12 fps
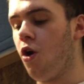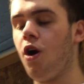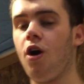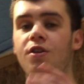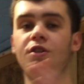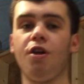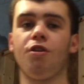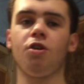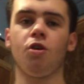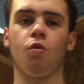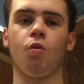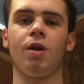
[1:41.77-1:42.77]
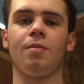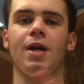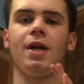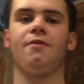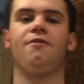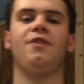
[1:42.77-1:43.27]
Another one of
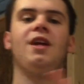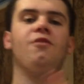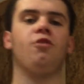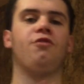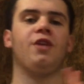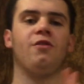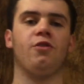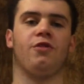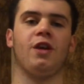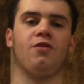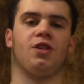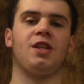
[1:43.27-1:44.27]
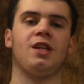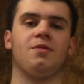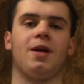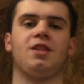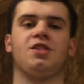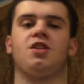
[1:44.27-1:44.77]
my favorite things
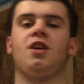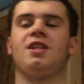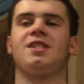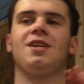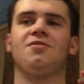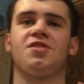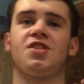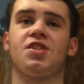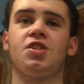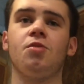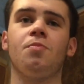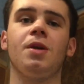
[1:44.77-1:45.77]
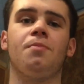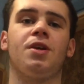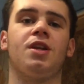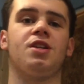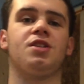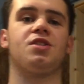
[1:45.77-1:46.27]
about this gun, it sounds stupid, but
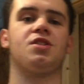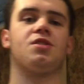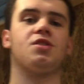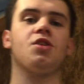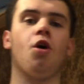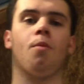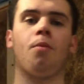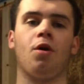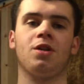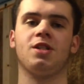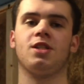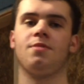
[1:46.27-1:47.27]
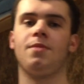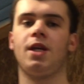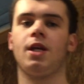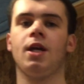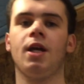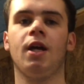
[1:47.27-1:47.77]
it is so important to
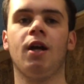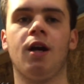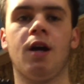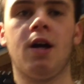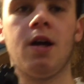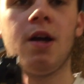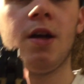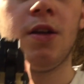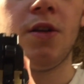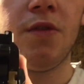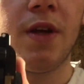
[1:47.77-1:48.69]
me. You've